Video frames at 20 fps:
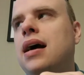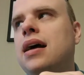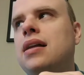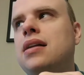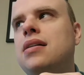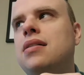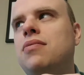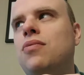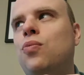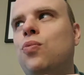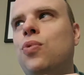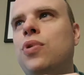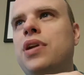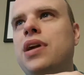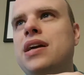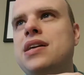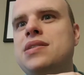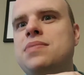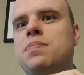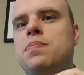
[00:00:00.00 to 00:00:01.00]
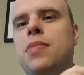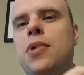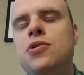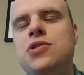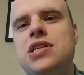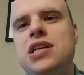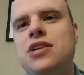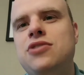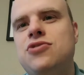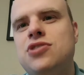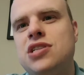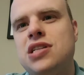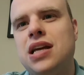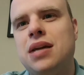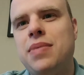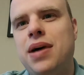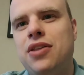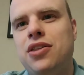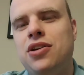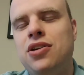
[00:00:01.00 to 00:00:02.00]
And what is most
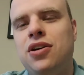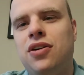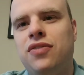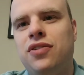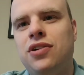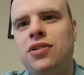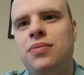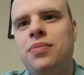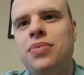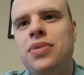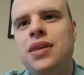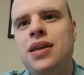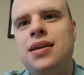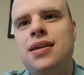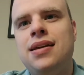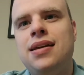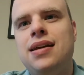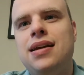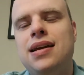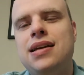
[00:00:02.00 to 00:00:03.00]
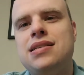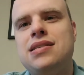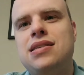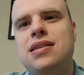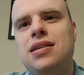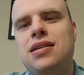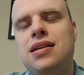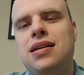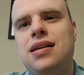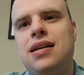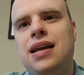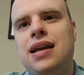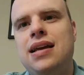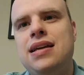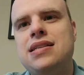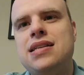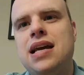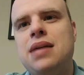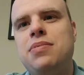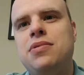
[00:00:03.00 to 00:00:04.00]
interesting about the novel is that
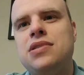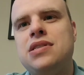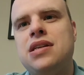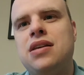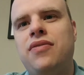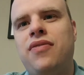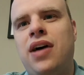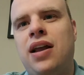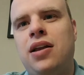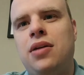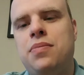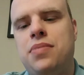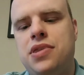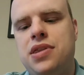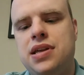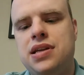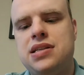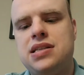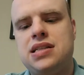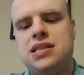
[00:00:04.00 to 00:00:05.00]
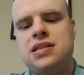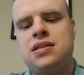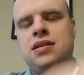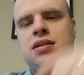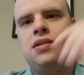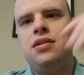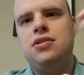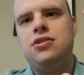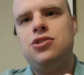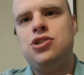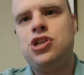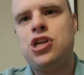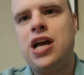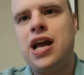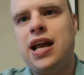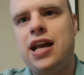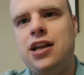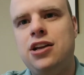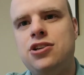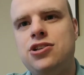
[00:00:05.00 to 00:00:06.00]
he's able to develop this
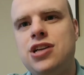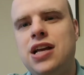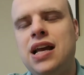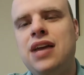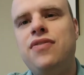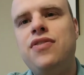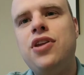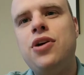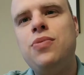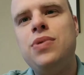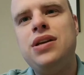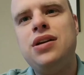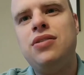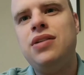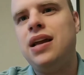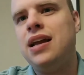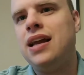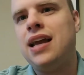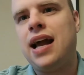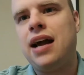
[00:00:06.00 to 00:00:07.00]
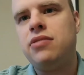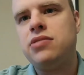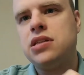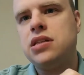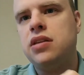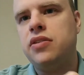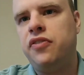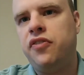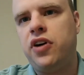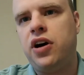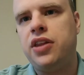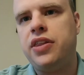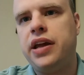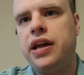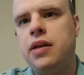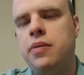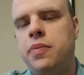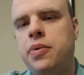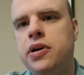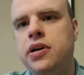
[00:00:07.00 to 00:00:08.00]
change, even though we don't encounter the
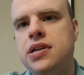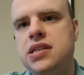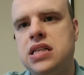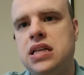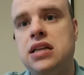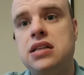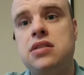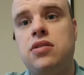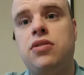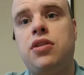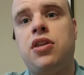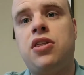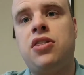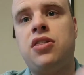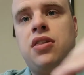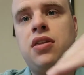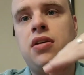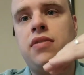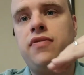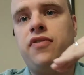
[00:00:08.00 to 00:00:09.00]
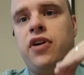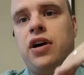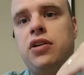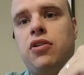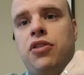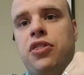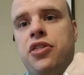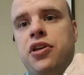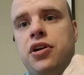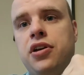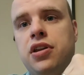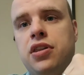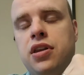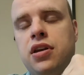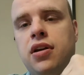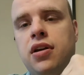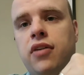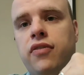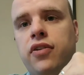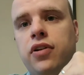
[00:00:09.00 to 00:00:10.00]
father in person until the final third of
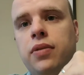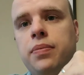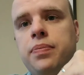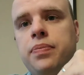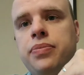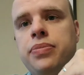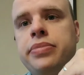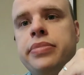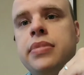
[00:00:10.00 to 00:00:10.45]
the novel.